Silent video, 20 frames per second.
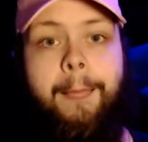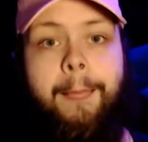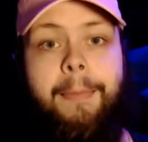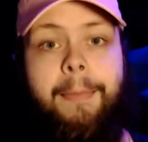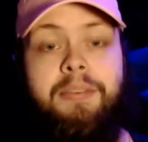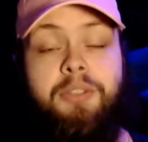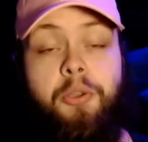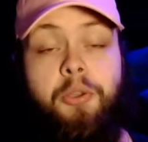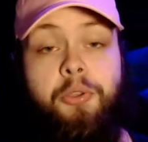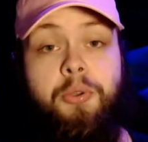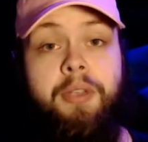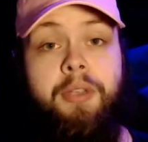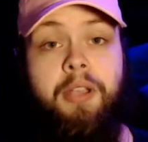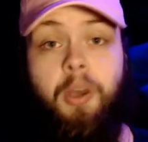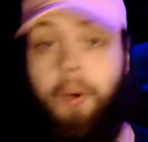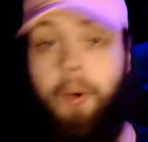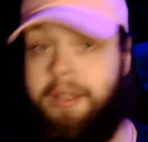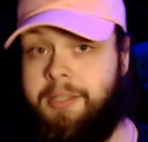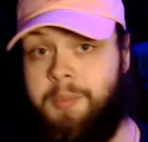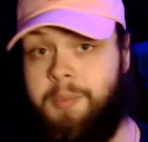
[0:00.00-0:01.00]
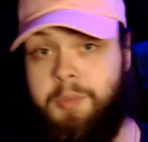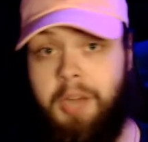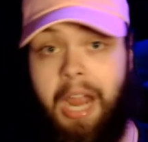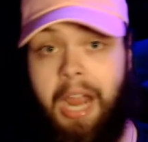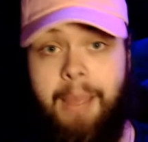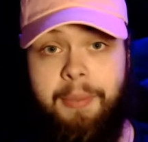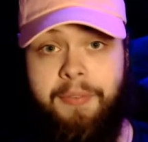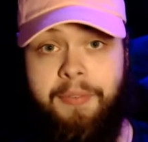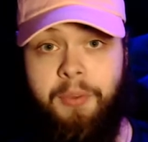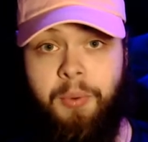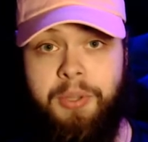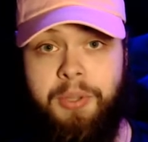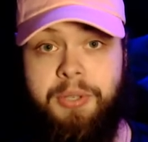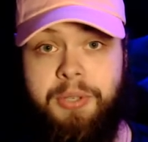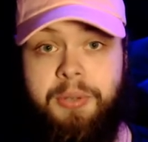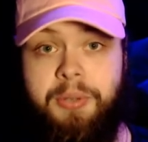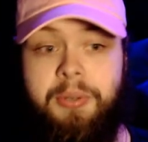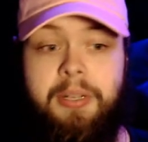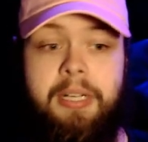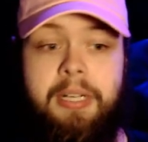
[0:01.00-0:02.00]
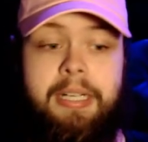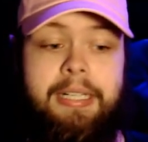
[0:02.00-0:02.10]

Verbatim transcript: So you can go ahead and subscribe if you want to.